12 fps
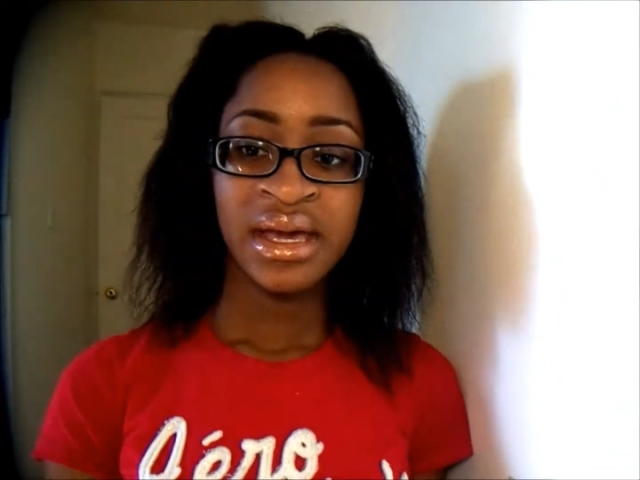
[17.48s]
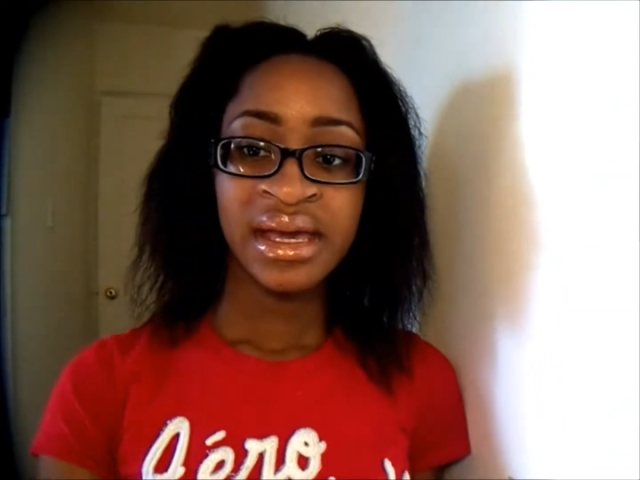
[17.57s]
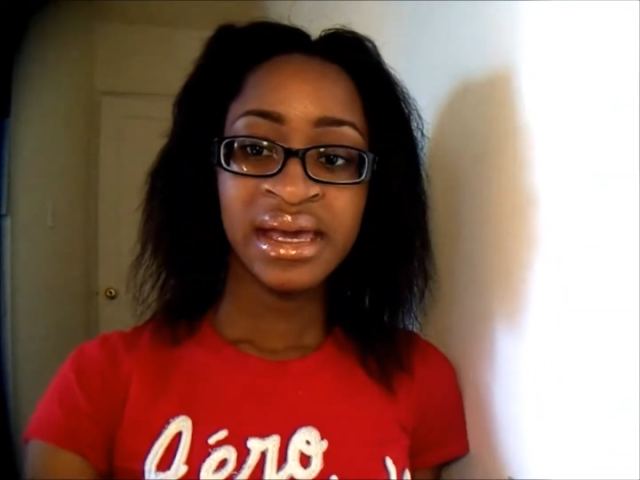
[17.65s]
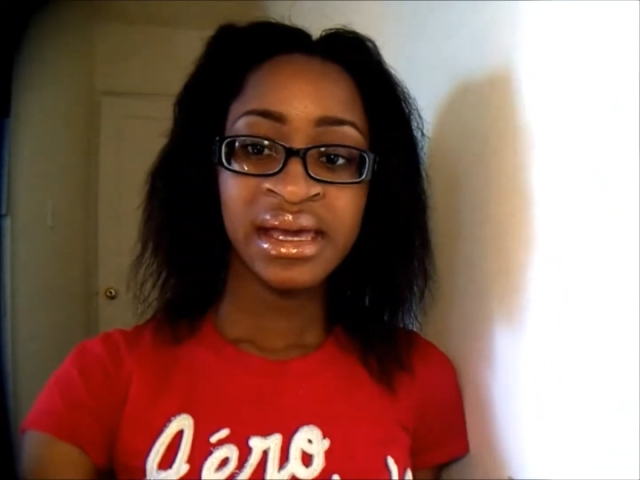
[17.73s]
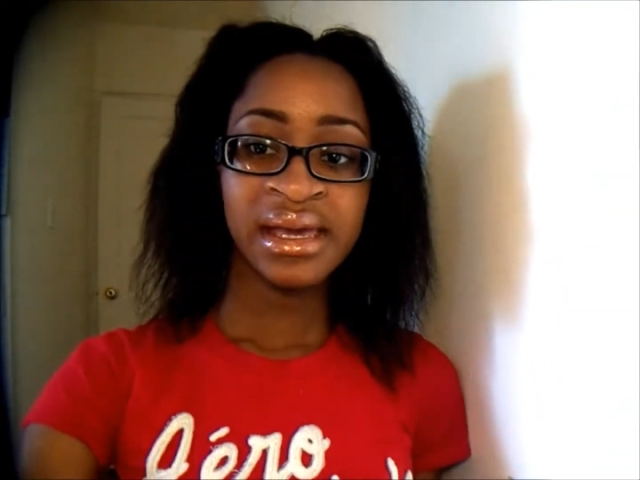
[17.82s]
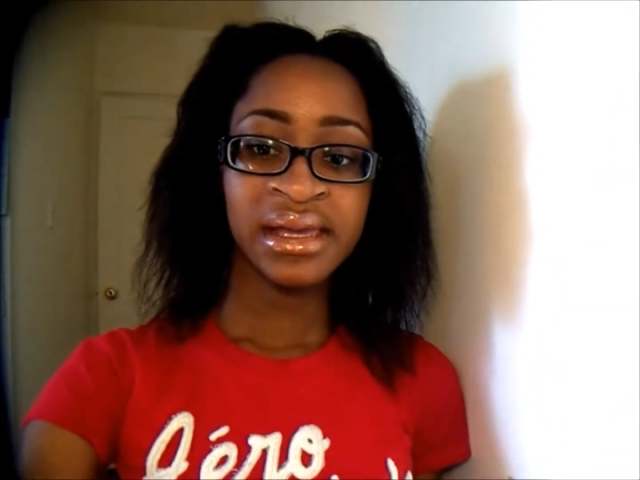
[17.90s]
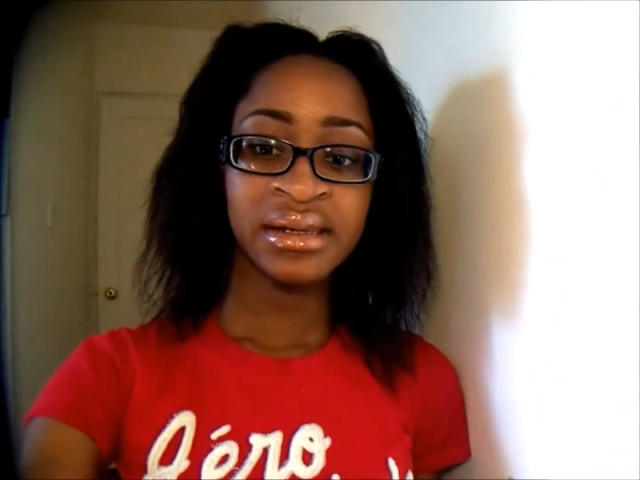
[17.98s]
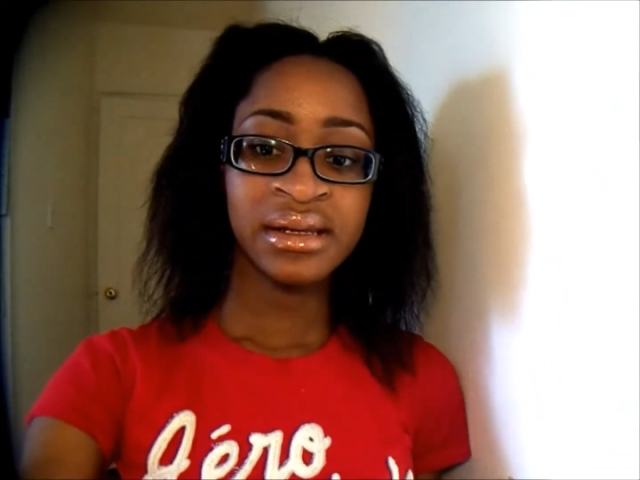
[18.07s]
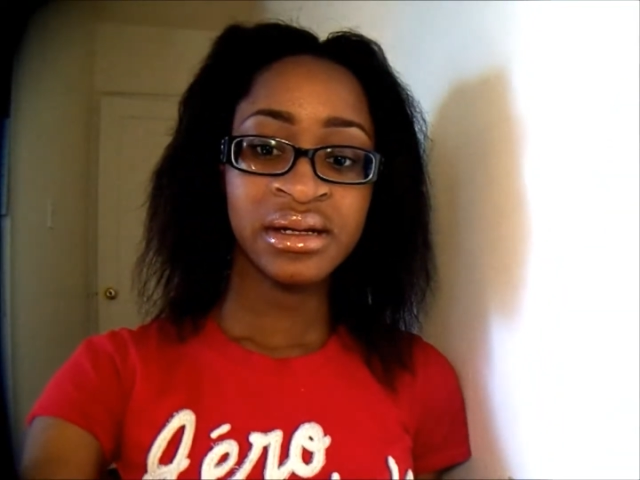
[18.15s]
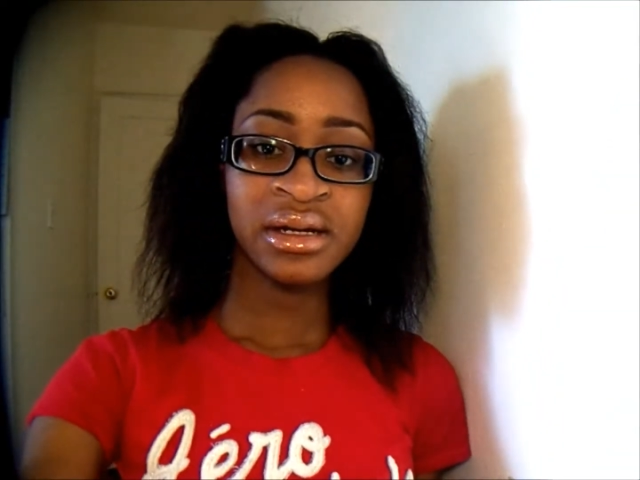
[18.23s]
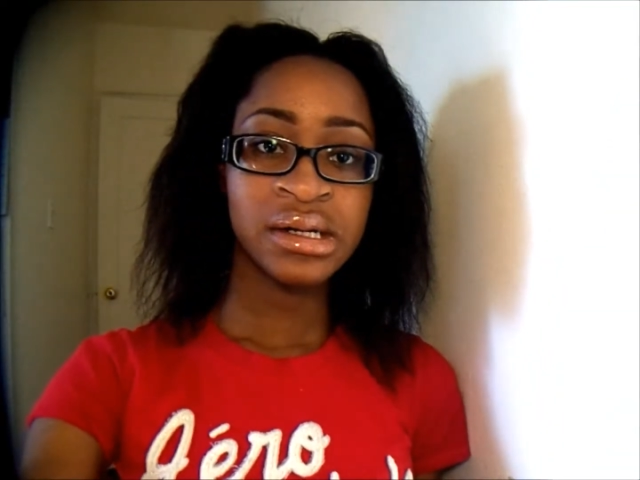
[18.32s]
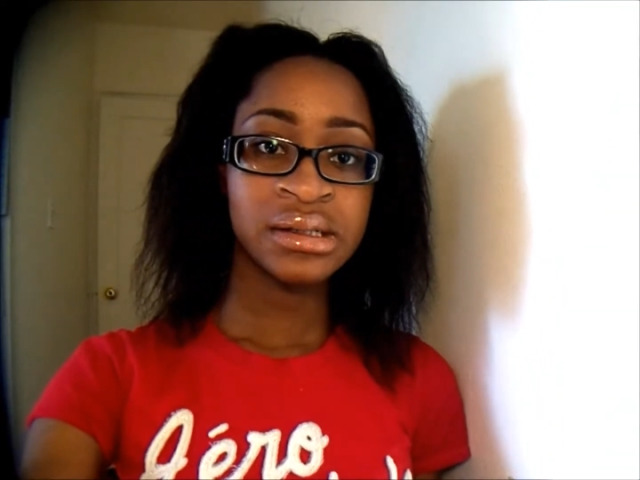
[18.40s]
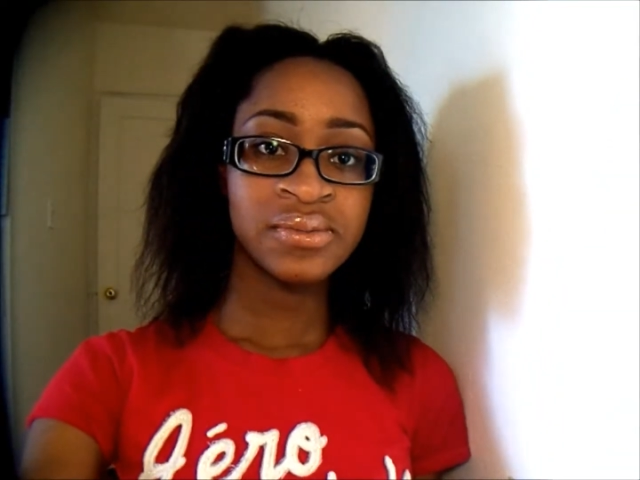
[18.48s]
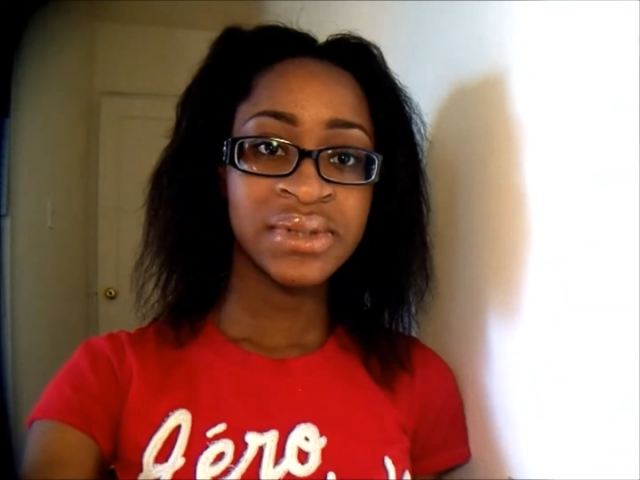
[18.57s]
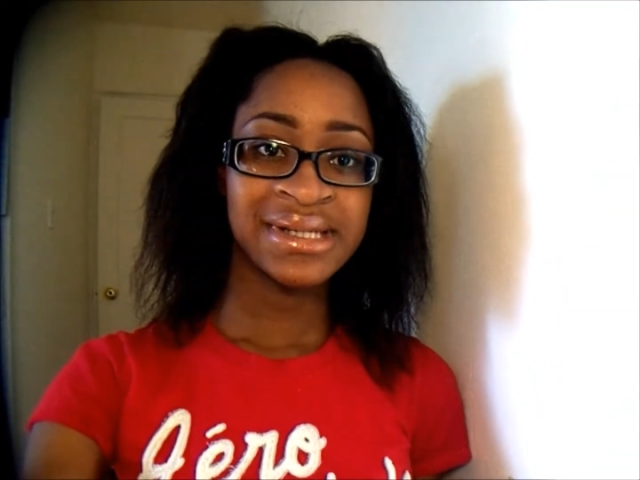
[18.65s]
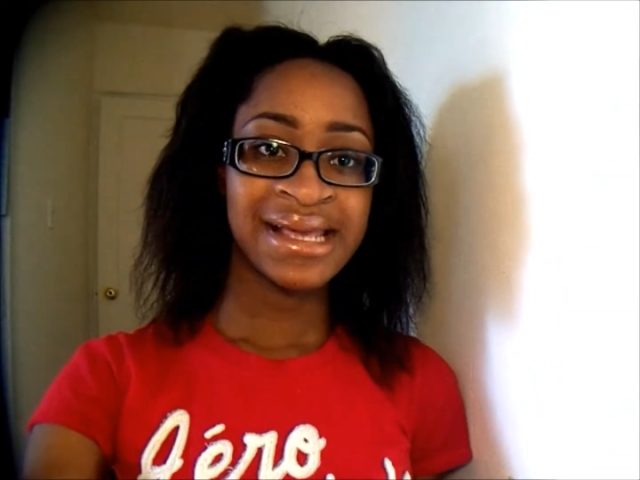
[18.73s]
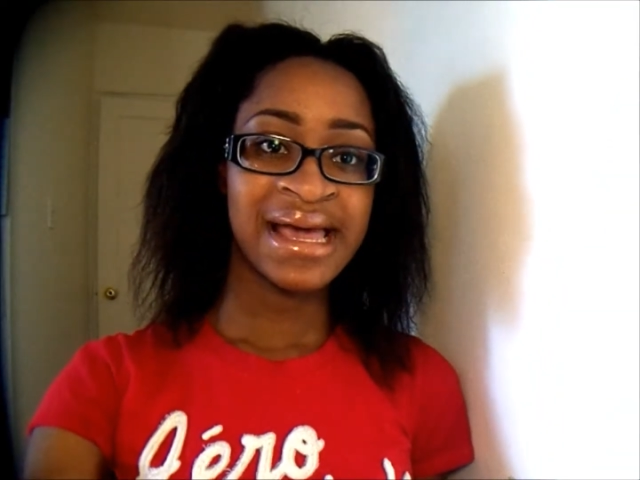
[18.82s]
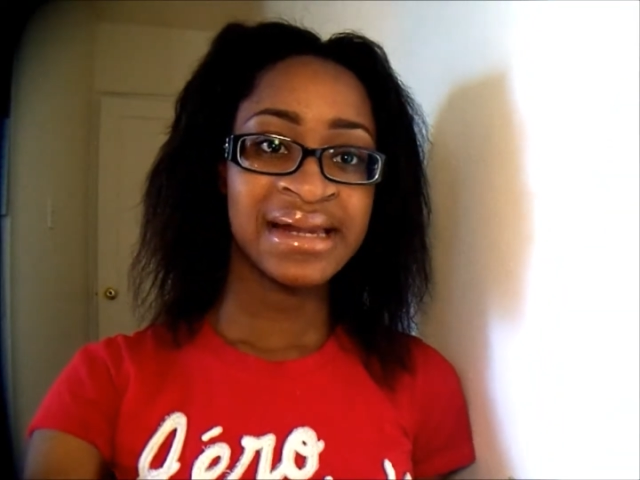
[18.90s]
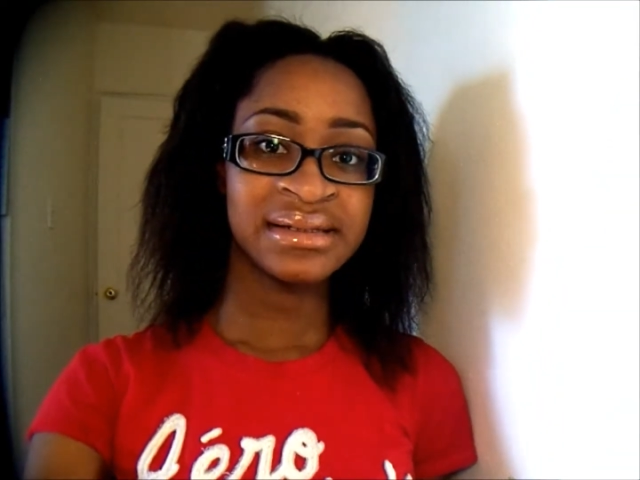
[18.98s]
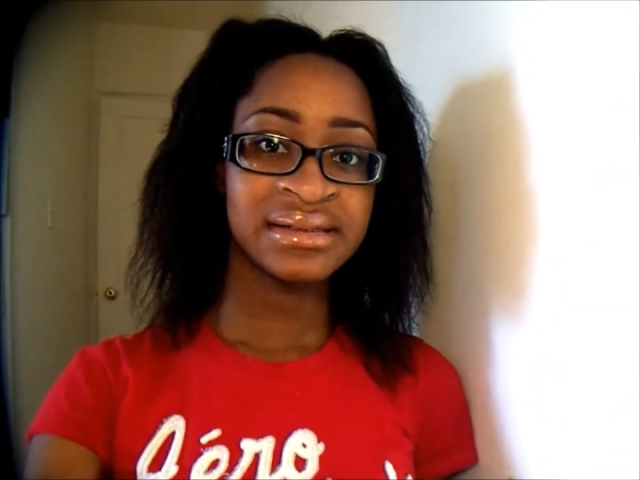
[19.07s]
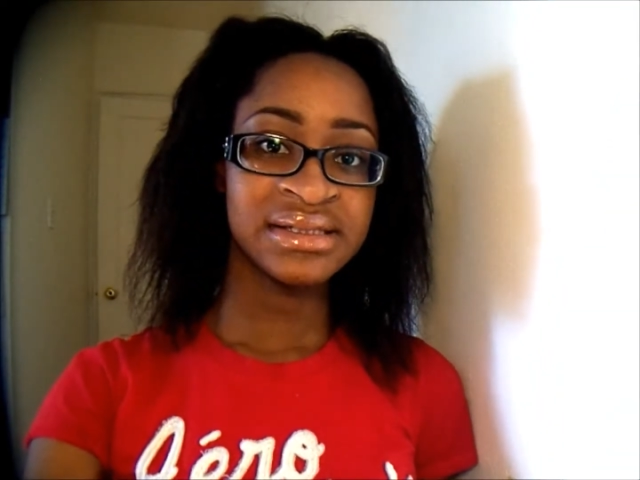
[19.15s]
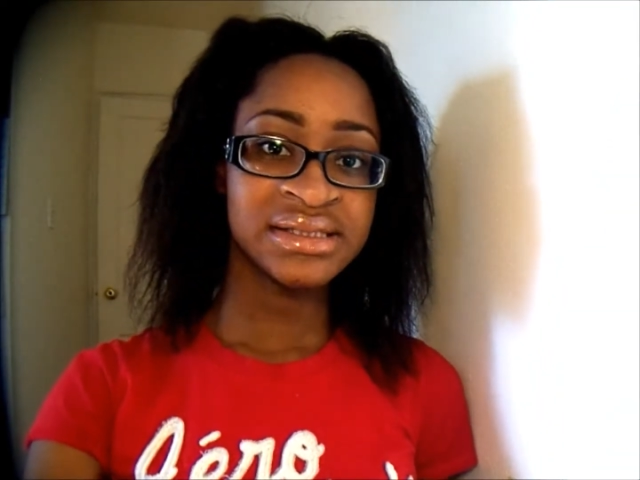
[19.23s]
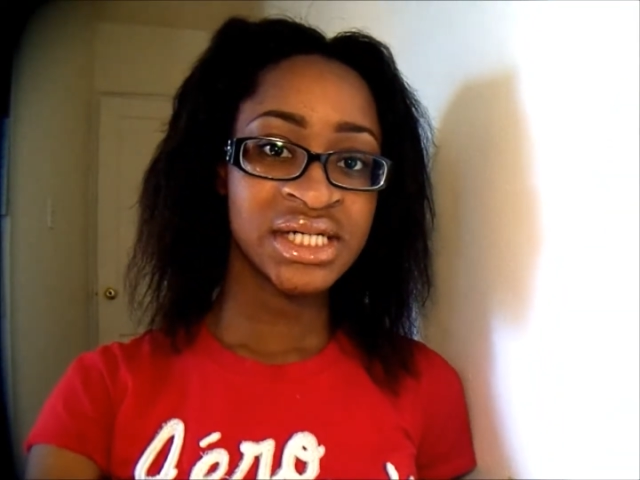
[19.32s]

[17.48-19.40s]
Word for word: and along with adding these